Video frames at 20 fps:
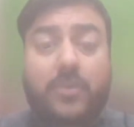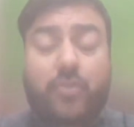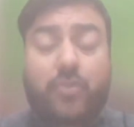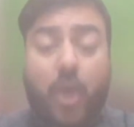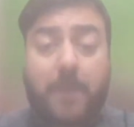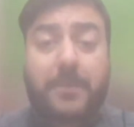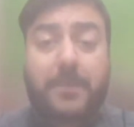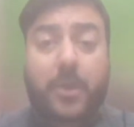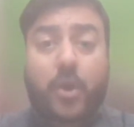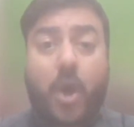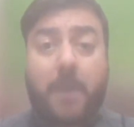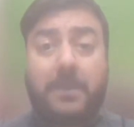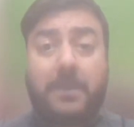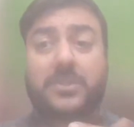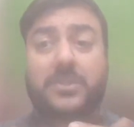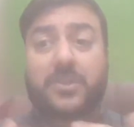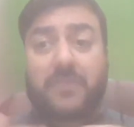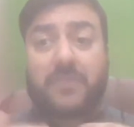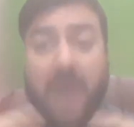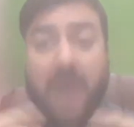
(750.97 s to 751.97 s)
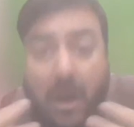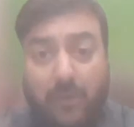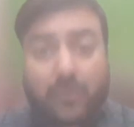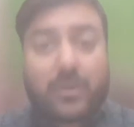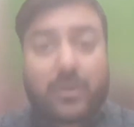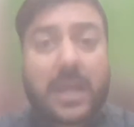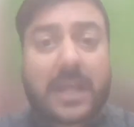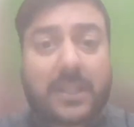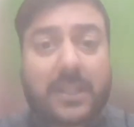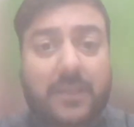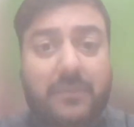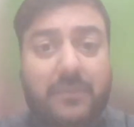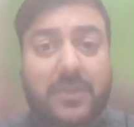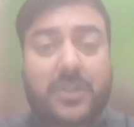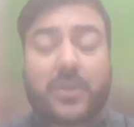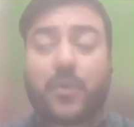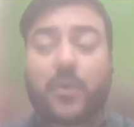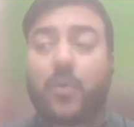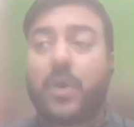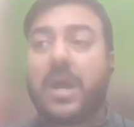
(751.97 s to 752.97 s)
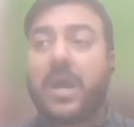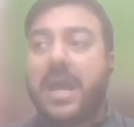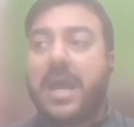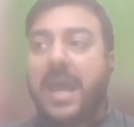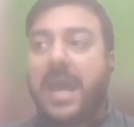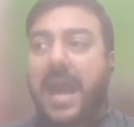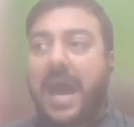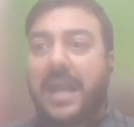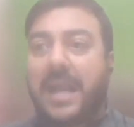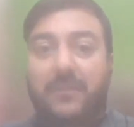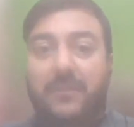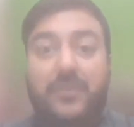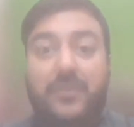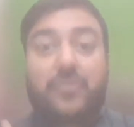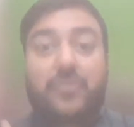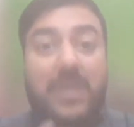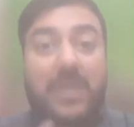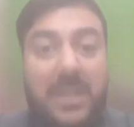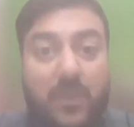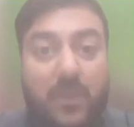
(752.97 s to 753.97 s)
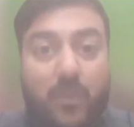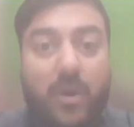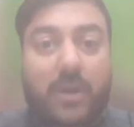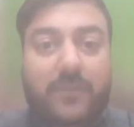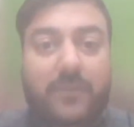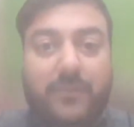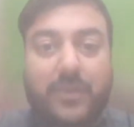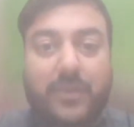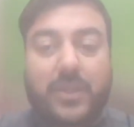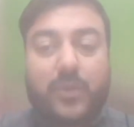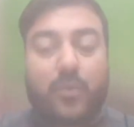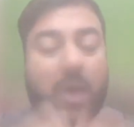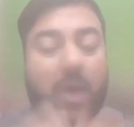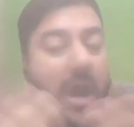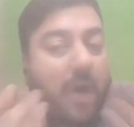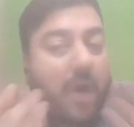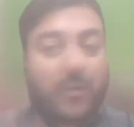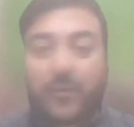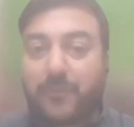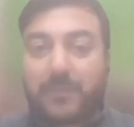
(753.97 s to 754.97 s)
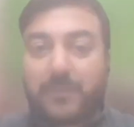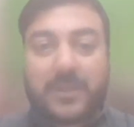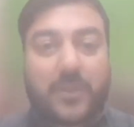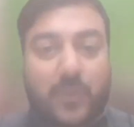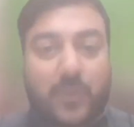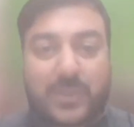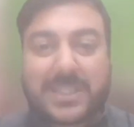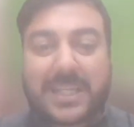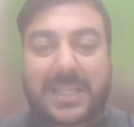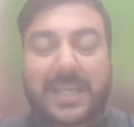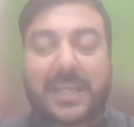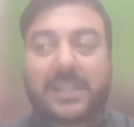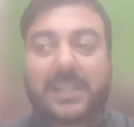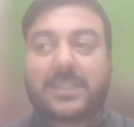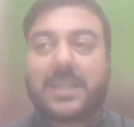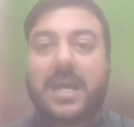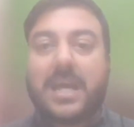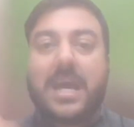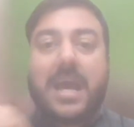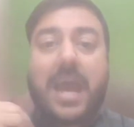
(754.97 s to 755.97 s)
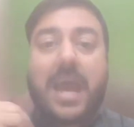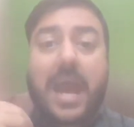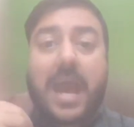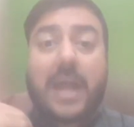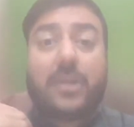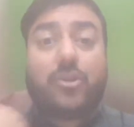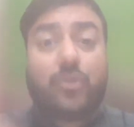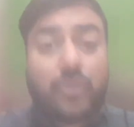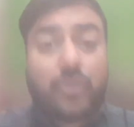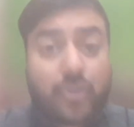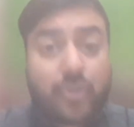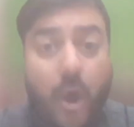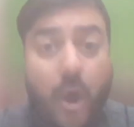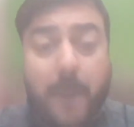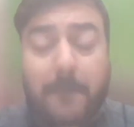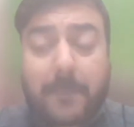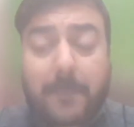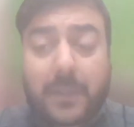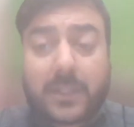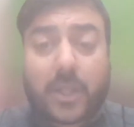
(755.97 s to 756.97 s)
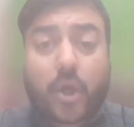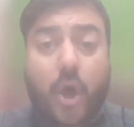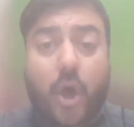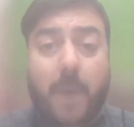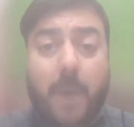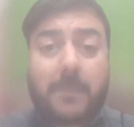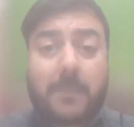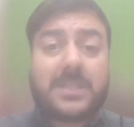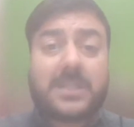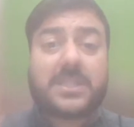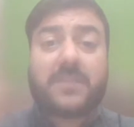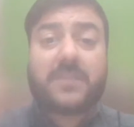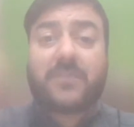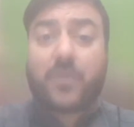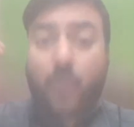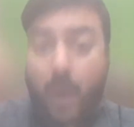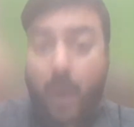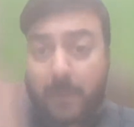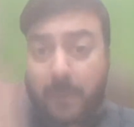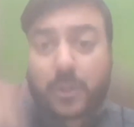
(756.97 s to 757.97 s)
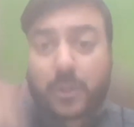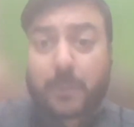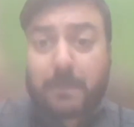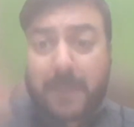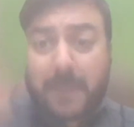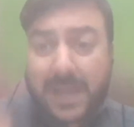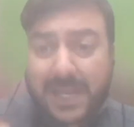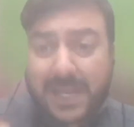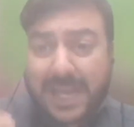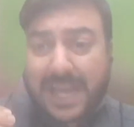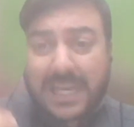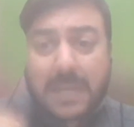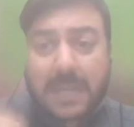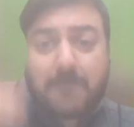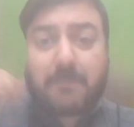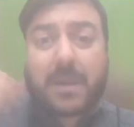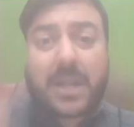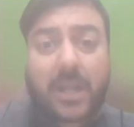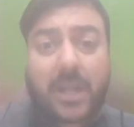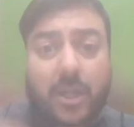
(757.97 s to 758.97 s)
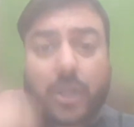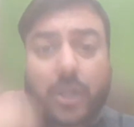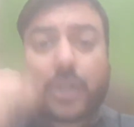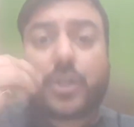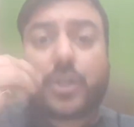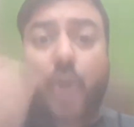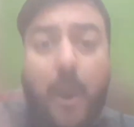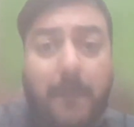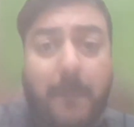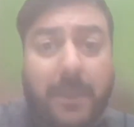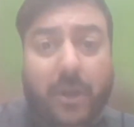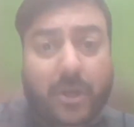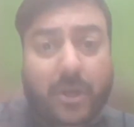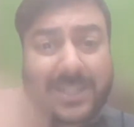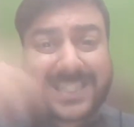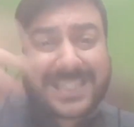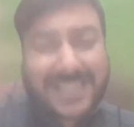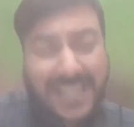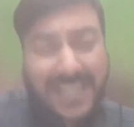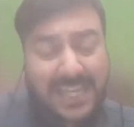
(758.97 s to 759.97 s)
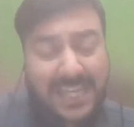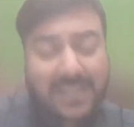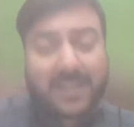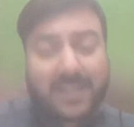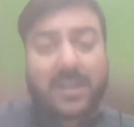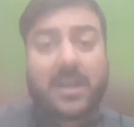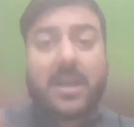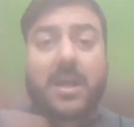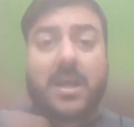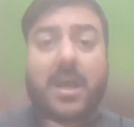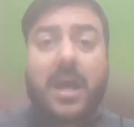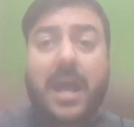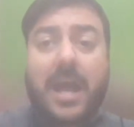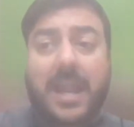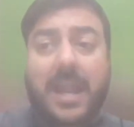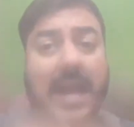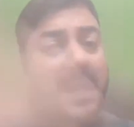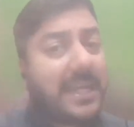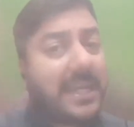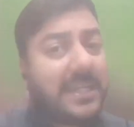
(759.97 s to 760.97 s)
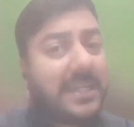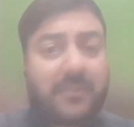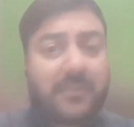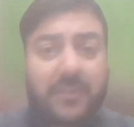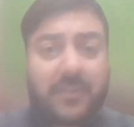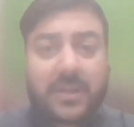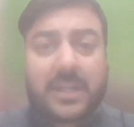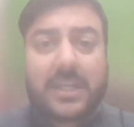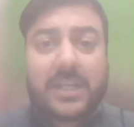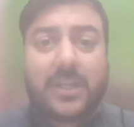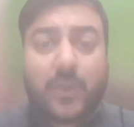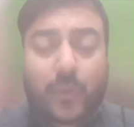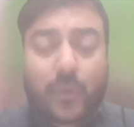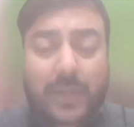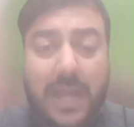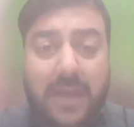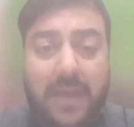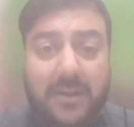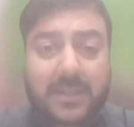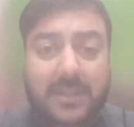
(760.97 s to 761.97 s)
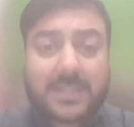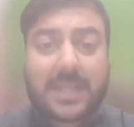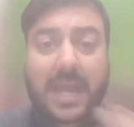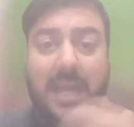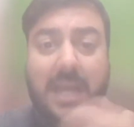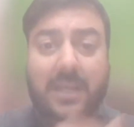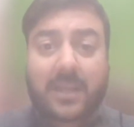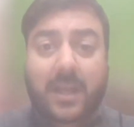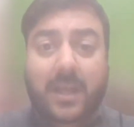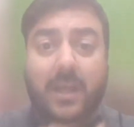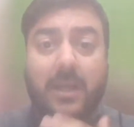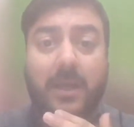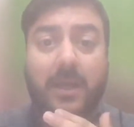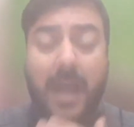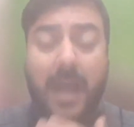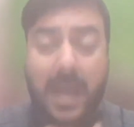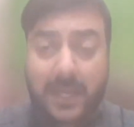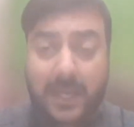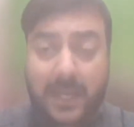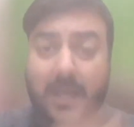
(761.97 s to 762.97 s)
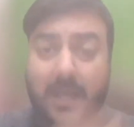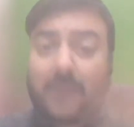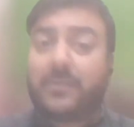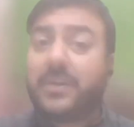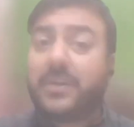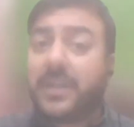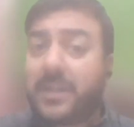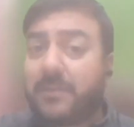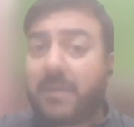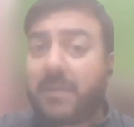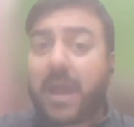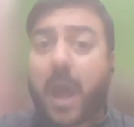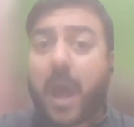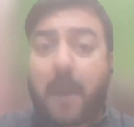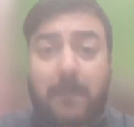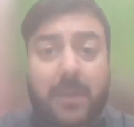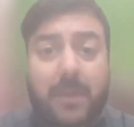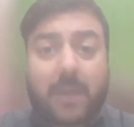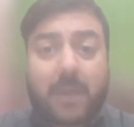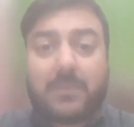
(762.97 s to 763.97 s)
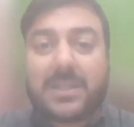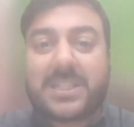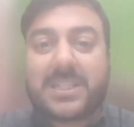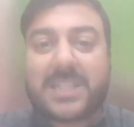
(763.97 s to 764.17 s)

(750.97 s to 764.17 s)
drop your comments of how you like the video and if it really worked for you, how you've been using it. And do drop the comments if you want me to pick any particular topic or skill, and I can definitely look at it and cover it in my upcoming